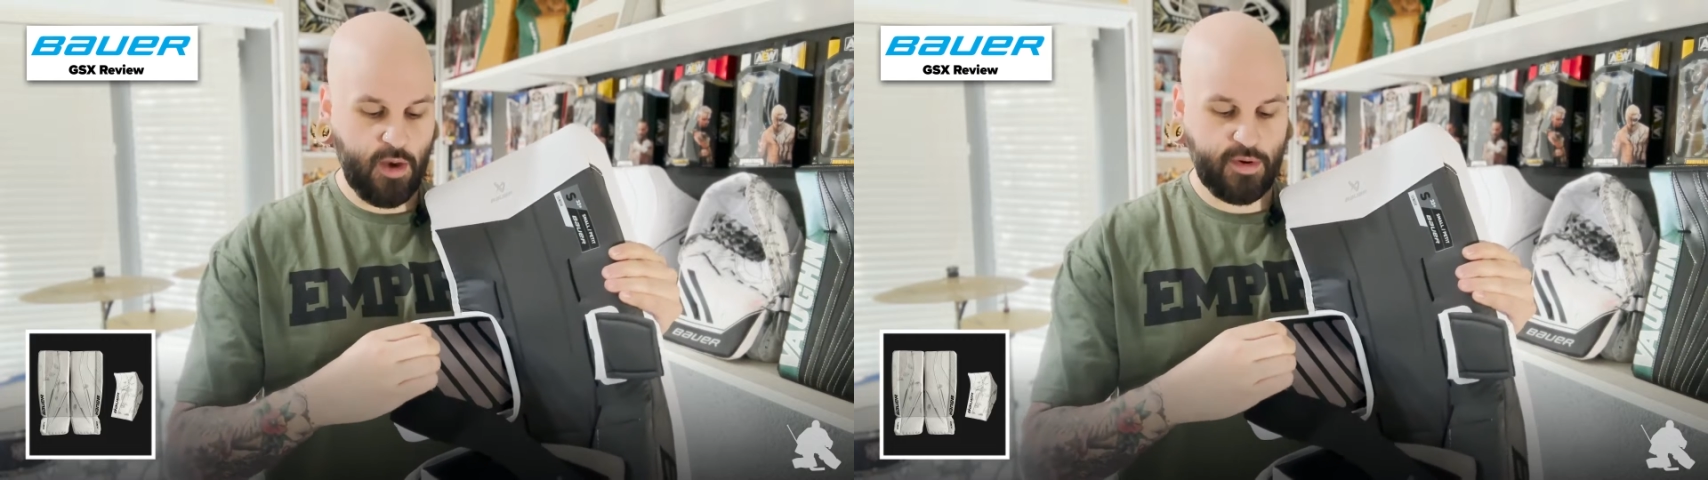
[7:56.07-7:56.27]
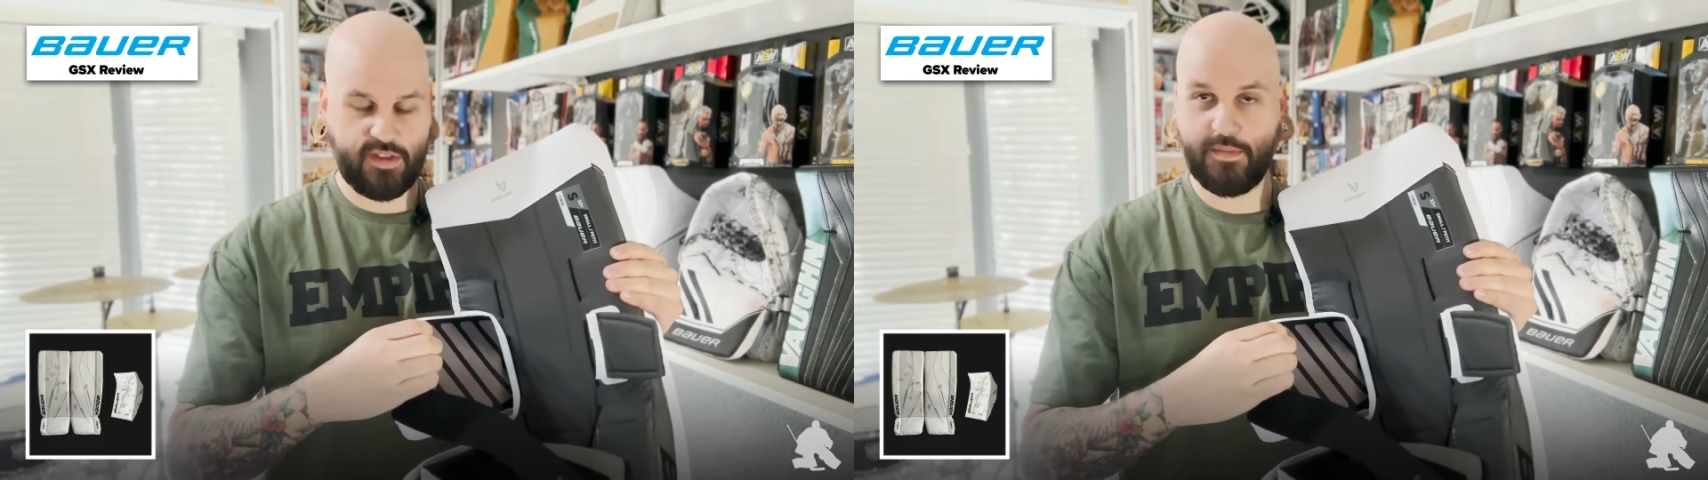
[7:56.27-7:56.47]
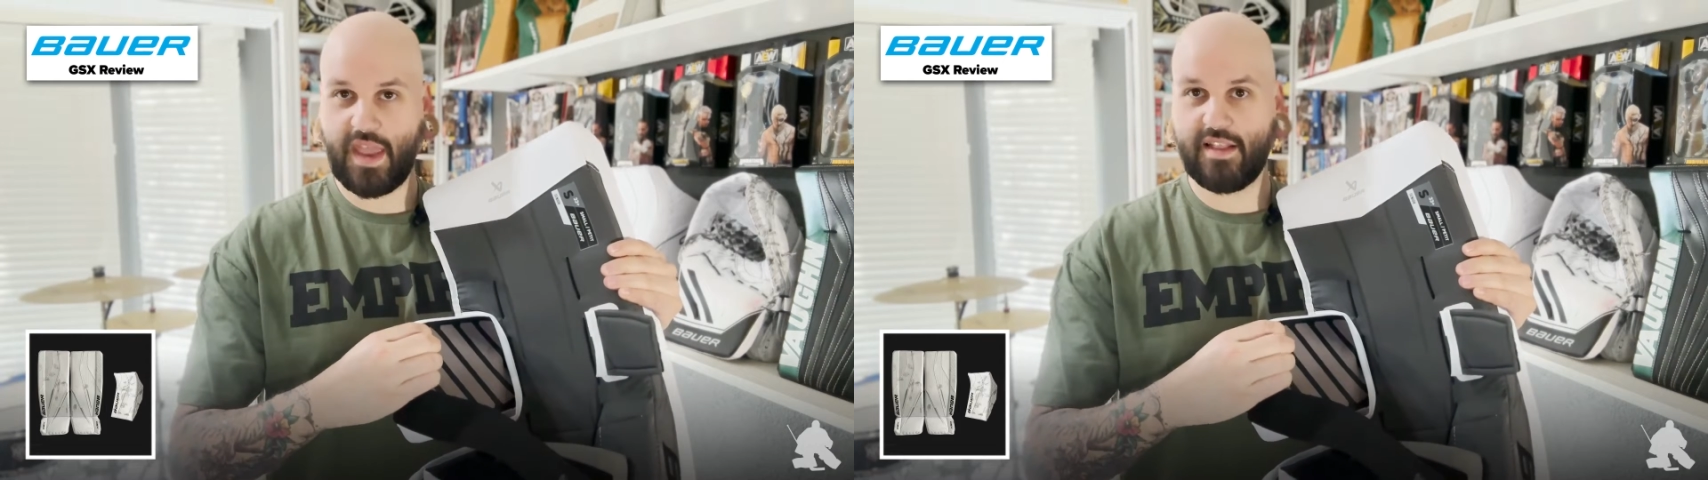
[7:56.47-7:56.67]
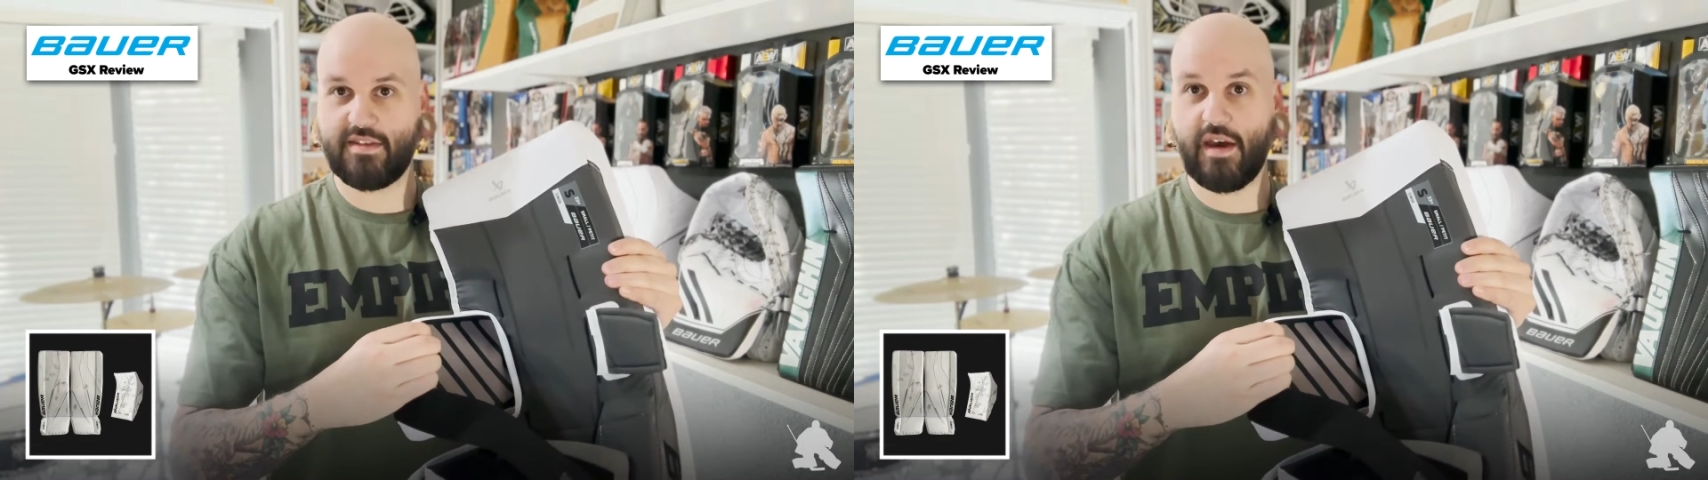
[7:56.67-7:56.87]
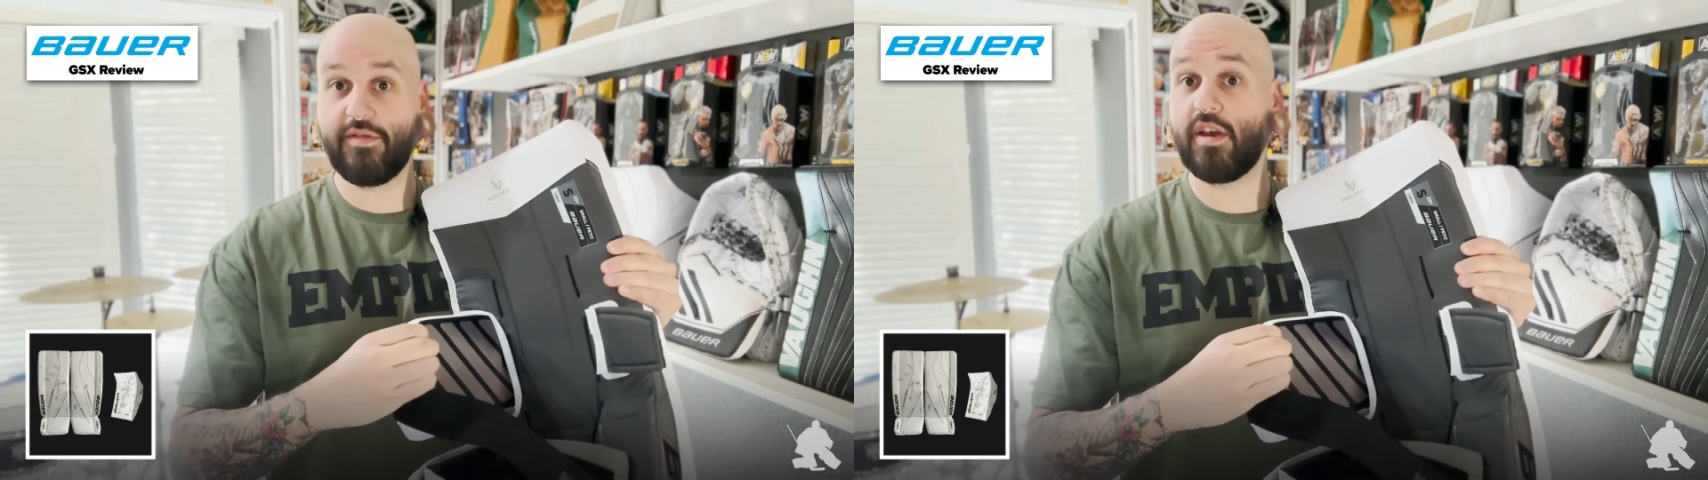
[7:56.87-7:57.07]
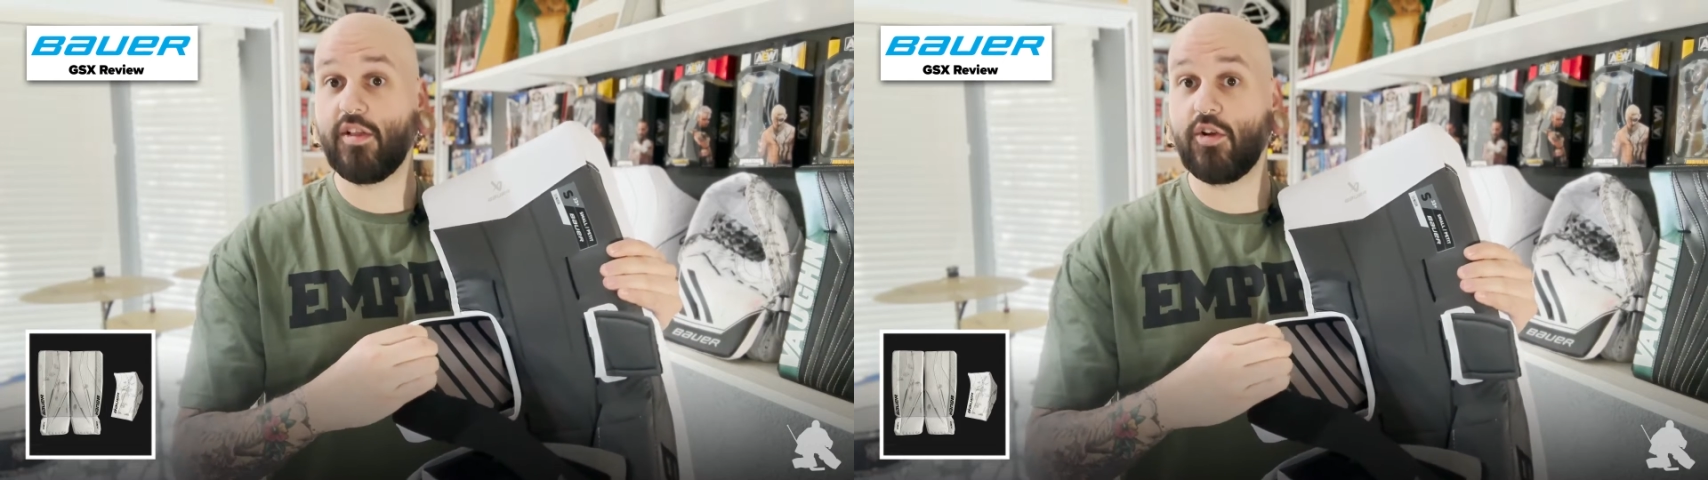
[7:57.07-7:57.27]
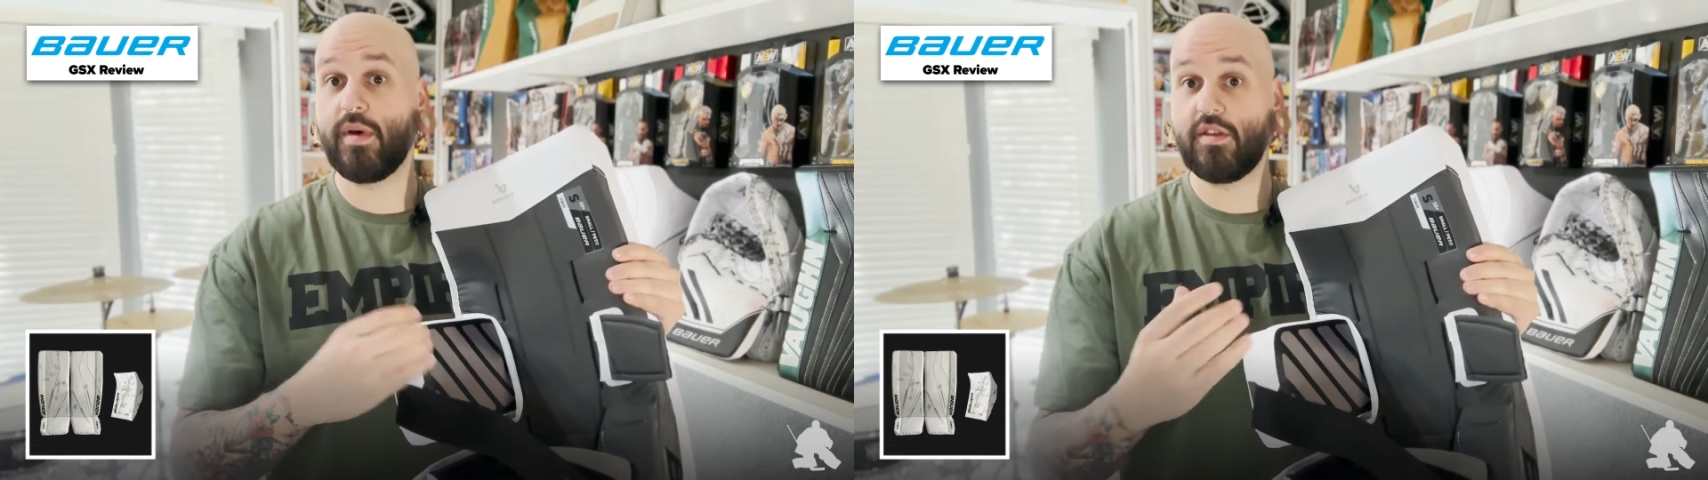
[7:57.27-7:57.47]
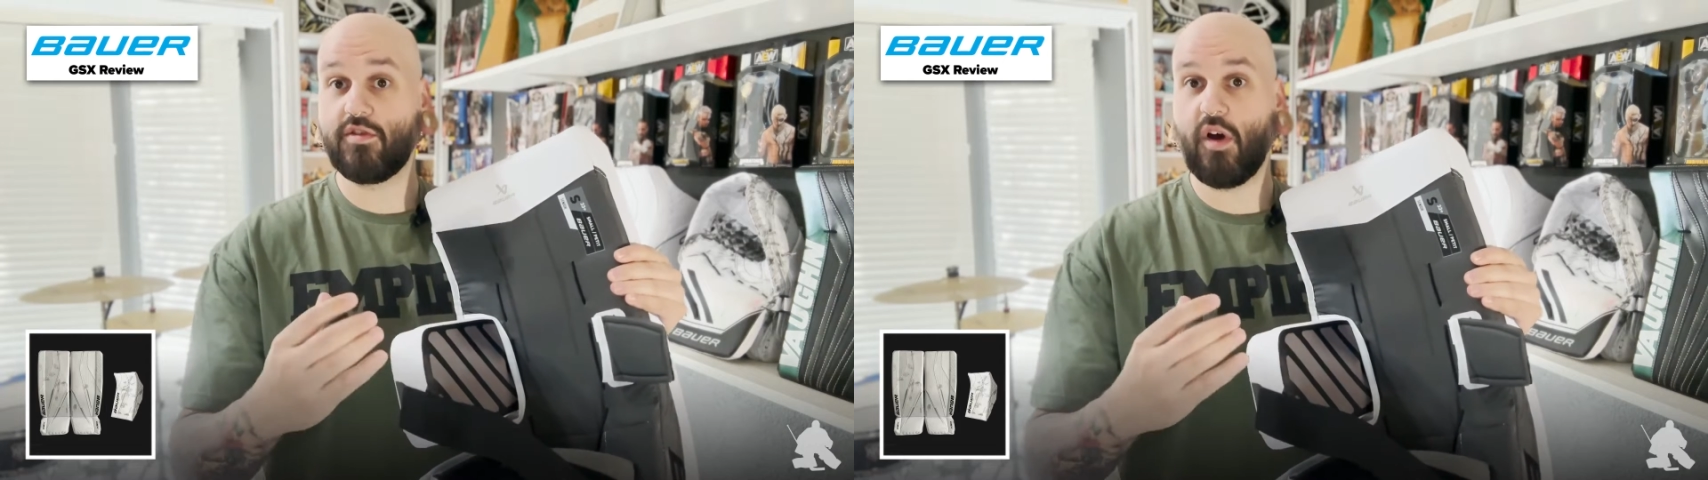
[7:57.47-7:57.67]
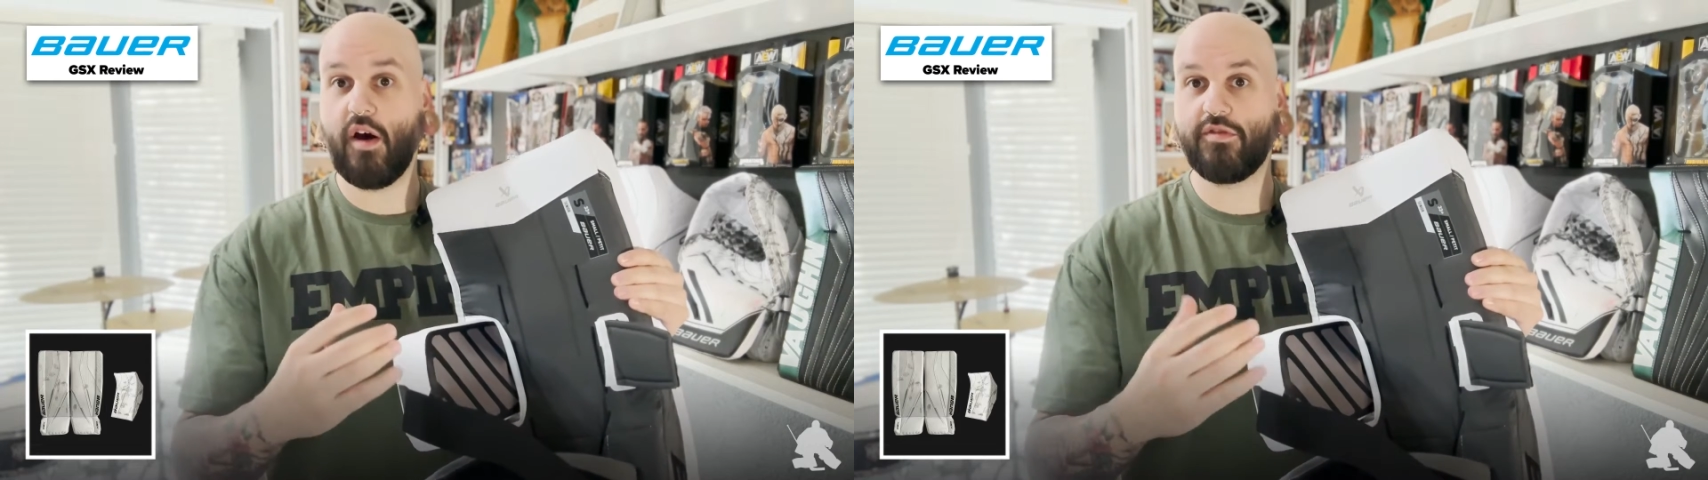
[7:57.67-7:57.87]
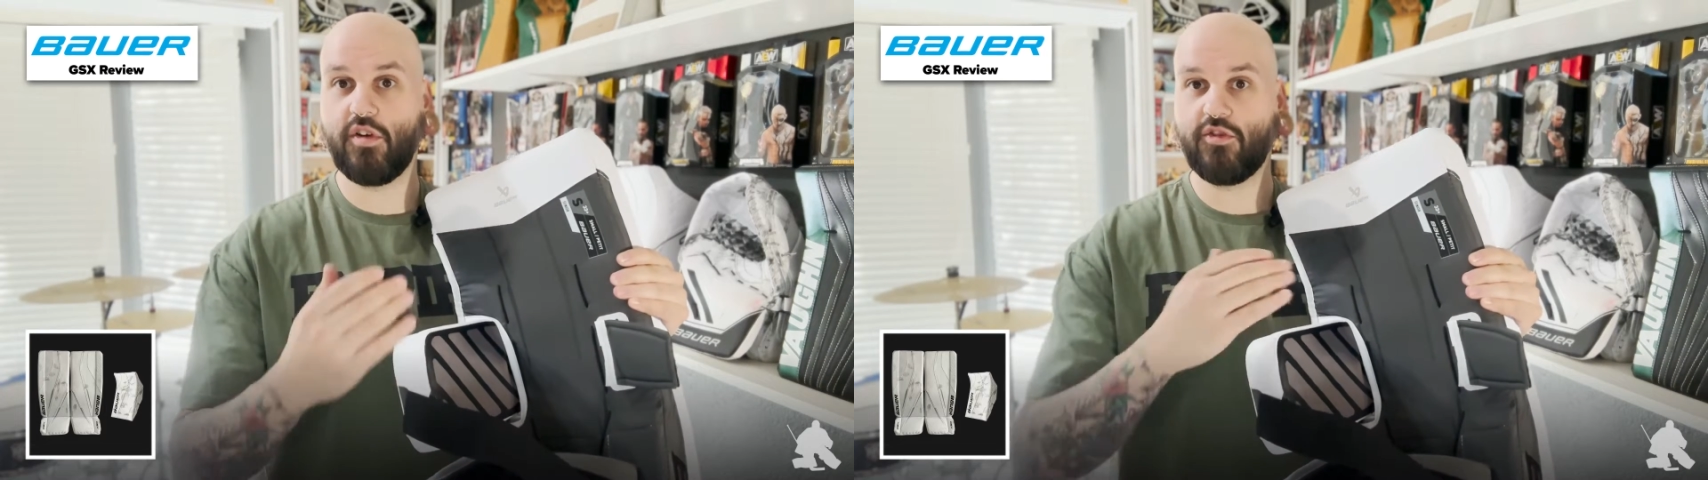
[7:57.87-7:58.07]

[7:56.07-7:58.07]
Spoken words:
But to me, it's definitely a little bit softer,